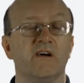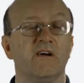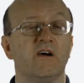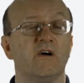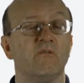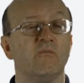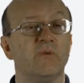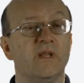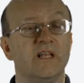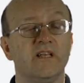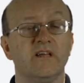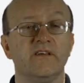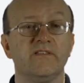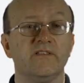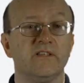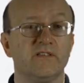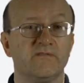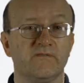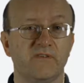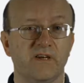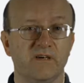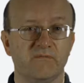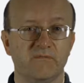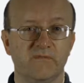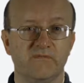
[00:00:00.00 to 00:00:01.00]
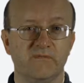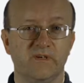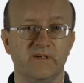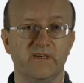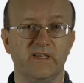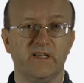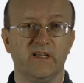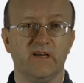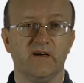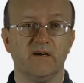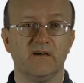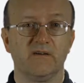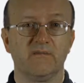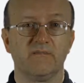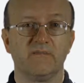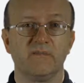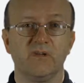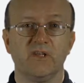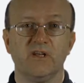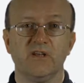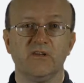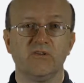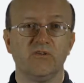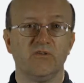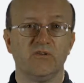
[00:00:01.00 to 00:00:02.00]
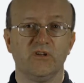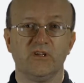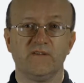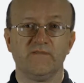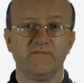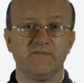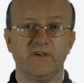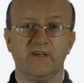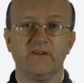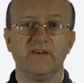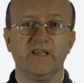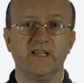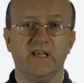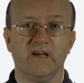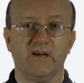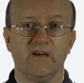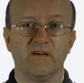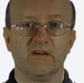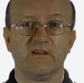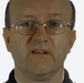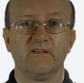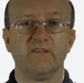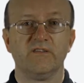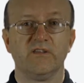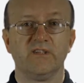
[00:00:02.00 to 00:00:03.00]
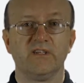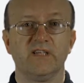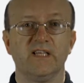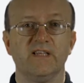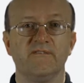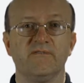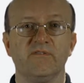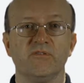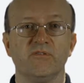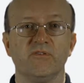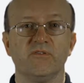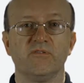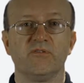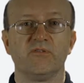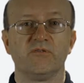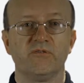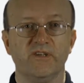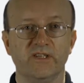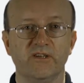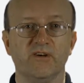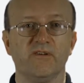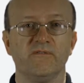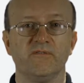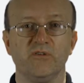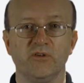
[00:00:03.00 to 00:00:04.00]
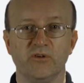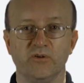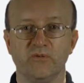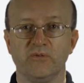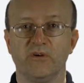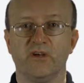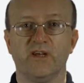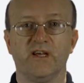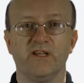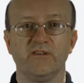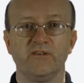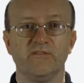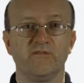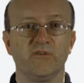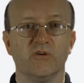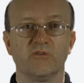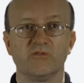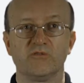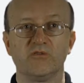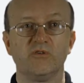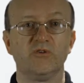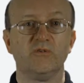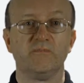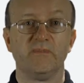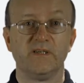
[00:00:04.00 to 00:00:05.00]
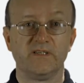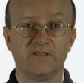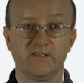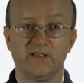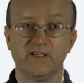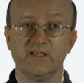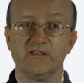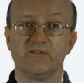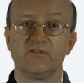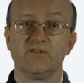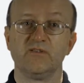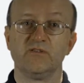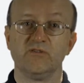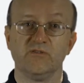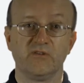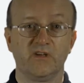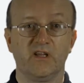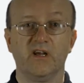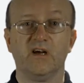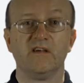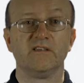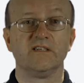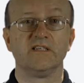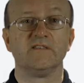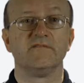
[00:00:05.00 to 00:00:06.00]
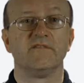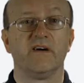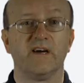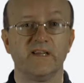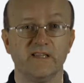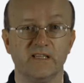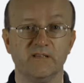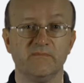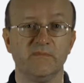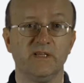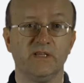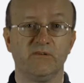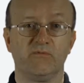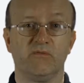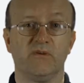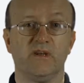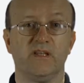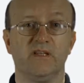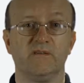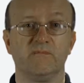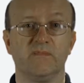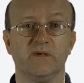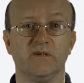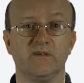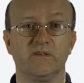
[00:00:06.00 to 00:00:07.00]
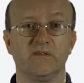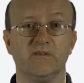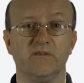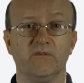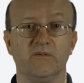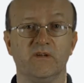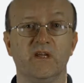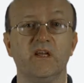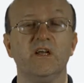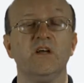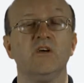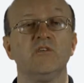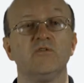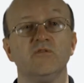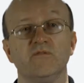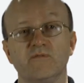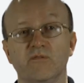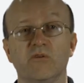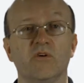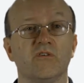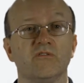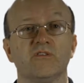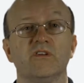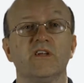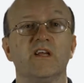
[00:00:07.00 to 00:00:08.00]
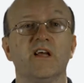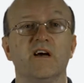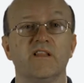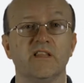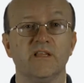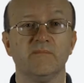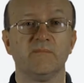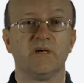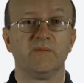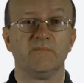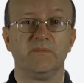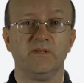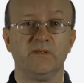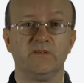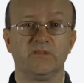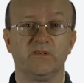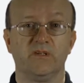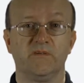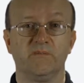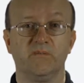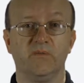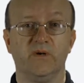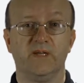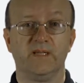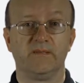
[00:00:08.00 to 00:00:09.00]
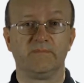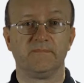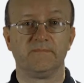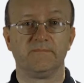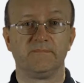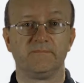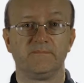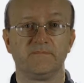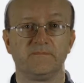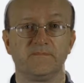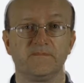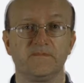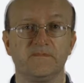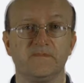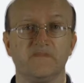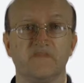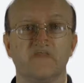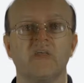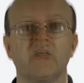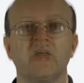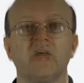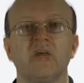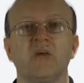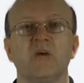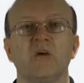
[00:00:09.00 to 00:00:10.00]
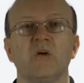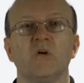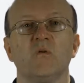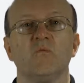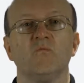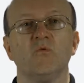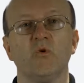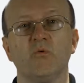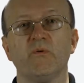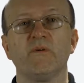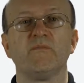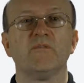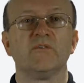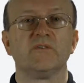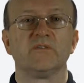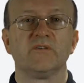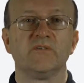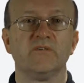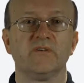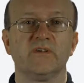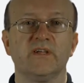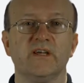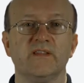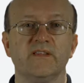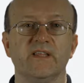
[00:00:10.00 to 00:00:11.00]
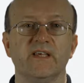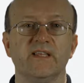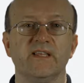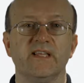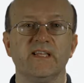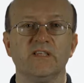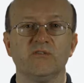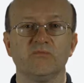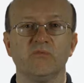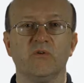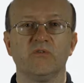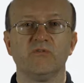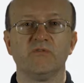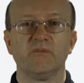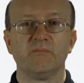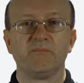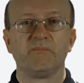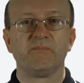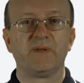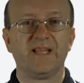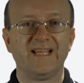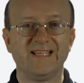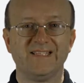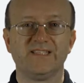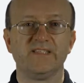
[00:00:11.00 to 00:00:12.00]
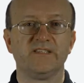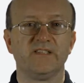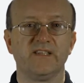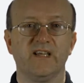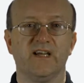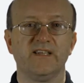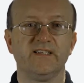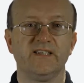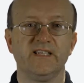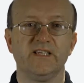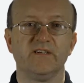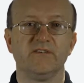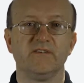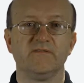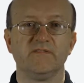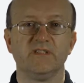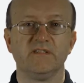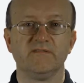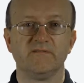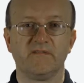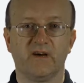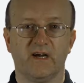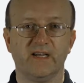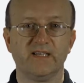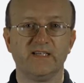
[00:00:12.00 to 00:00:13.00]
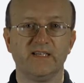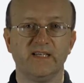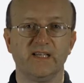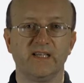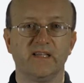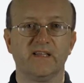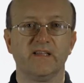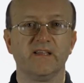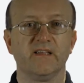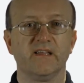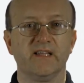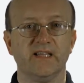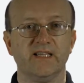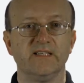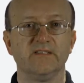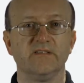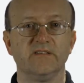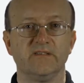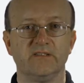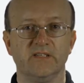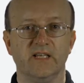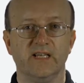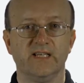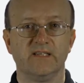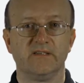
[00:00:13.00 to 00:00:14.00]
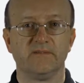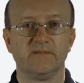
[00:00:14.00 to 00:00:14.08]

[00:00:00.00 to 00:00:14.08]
And we learn this fact when very young. You learn very young that if there are 3 of you and you've got 2 biscuits, you can't divide them equally among you. You've got to cut them up in some way. What we want to look at then is what replaces the idea of dividing in Z.